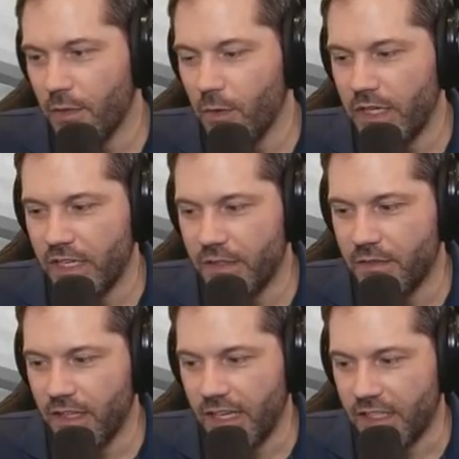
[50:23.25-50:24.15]
well, we could
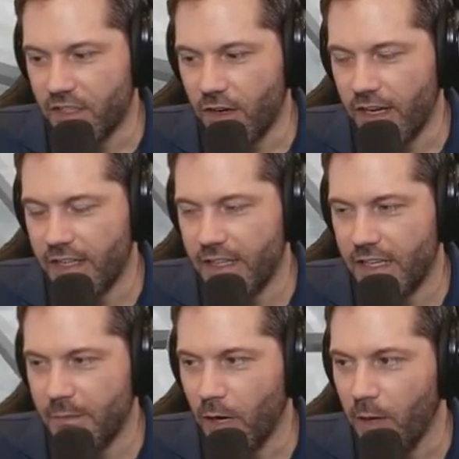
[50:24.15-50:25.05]
like try
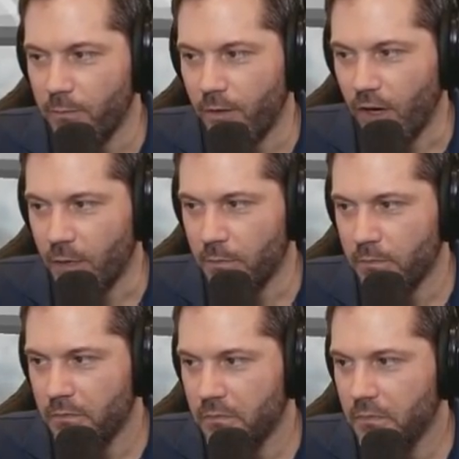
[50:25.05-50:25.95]
the mob farm
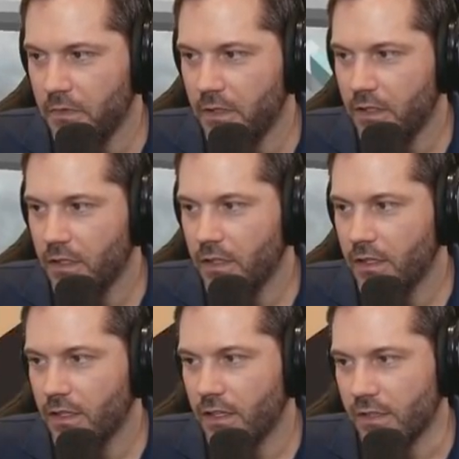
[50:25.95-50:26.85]

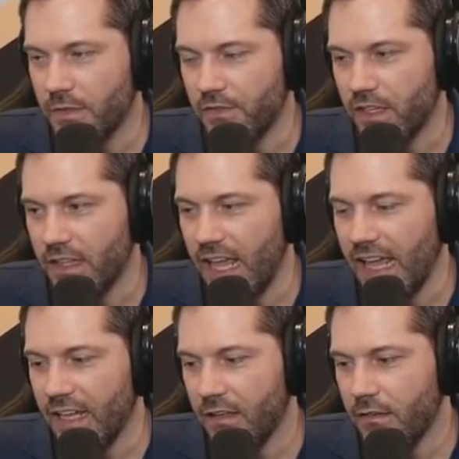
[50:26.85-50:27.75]
because we've done that.